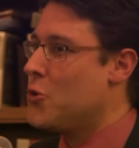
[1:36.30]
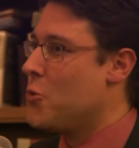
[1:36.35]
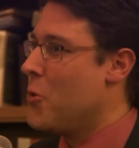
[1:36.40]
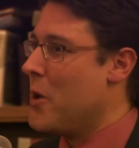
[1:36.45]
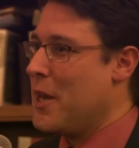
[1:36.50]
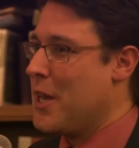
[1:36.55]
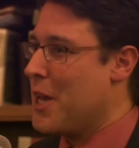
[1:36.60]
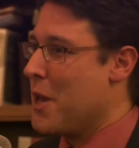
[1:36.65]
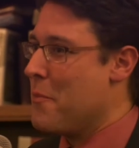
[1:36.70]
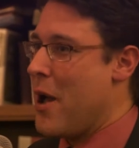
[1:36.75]

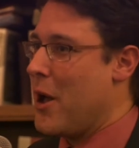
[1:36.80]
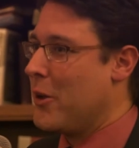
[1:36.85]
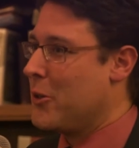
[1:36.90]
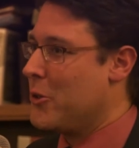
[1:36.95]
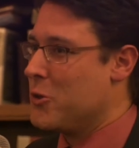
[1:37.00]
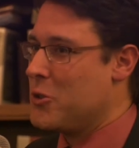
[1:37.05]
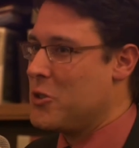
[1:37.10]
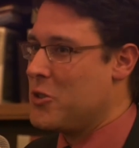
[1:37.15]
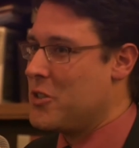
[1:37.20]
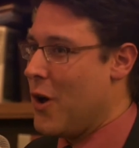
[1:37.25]
tweeting about
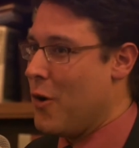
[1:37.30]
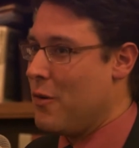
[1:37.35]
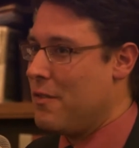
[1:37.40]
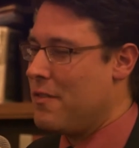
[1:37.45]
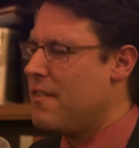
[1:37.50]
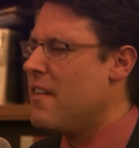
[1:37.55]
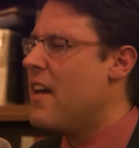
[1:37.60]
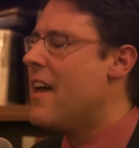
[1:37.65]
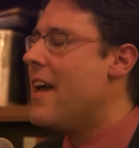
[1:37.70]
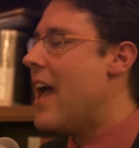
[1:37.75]

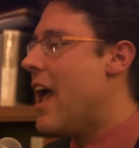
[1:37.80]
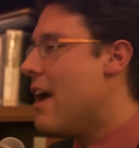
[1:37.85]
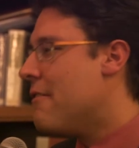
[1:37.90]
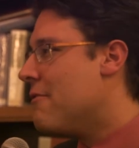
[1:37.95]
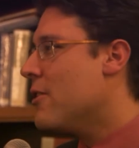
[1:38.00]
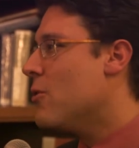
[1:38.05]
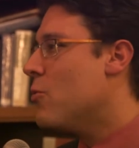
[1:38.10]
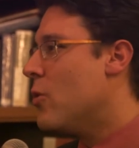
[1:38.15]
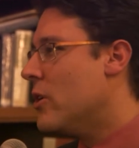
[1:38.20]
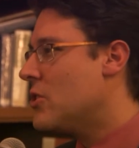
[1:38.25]
yourself.
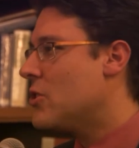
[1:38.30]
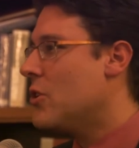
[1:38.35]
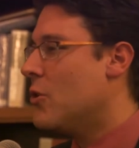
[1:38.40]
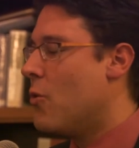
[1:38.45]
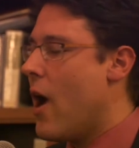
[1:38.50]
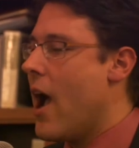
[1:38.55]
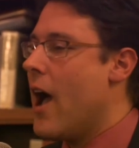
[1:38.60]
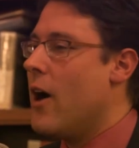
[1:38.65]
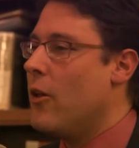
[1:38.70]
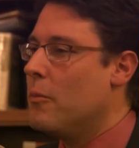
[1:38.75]
Every once in a
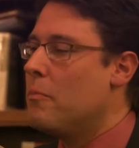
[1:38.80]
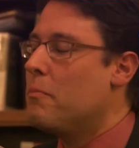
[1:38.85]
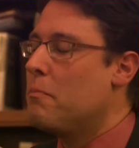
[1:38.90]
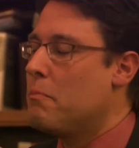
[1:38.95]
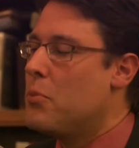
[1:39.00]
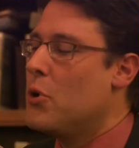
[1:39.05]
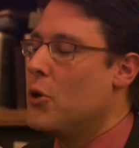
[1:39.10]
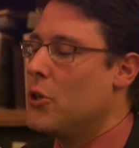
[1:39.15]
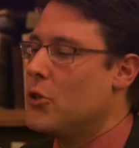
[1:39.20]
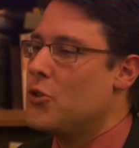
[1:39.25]
while,
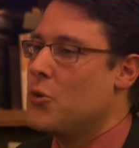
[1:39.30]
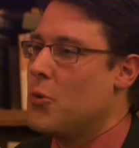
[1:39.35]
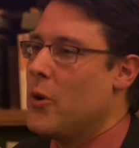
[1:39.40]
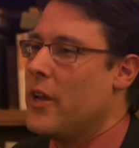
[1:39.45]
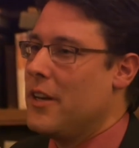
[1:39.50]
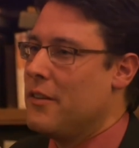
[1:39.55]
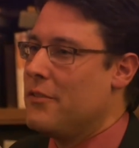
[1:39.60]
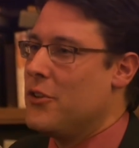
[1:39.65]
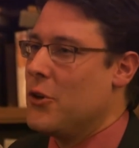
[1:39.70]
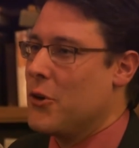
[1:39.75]
put a
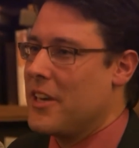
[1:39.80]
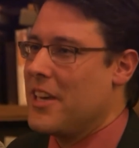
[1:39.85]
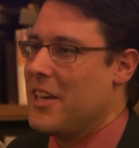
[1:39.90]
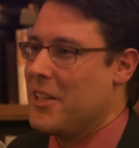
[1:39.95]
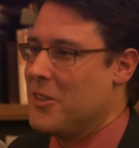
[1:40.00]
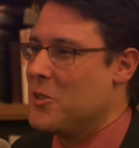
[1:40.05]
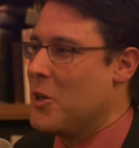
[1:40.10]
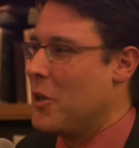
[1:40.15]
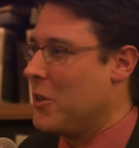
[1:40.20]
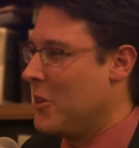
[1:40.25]
tweet of your
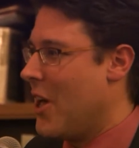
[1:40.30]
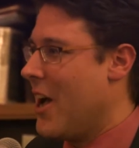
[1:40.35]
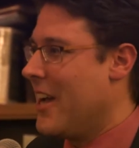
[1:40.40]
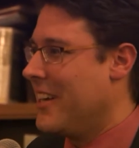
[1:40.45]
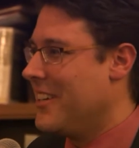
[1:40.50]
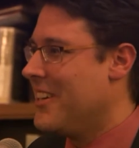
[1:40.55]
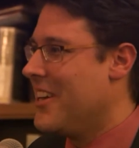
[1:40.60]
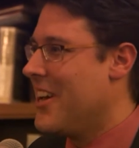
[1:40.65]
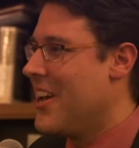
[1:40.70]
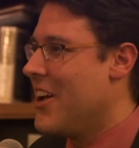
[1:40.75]
kids
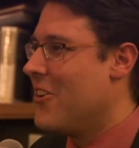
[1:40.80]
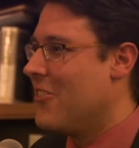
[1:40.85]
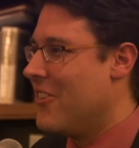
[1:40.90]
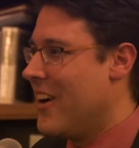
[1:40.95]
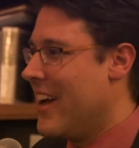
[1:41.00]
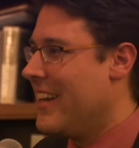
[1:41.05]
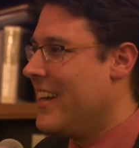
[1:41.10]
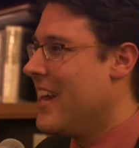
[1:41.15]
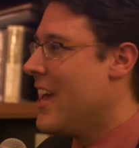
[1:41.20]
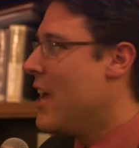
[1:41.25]
online,
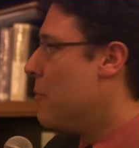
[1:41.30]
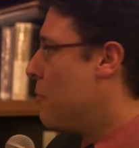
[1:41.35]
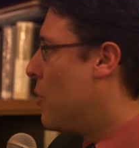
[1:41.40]
right?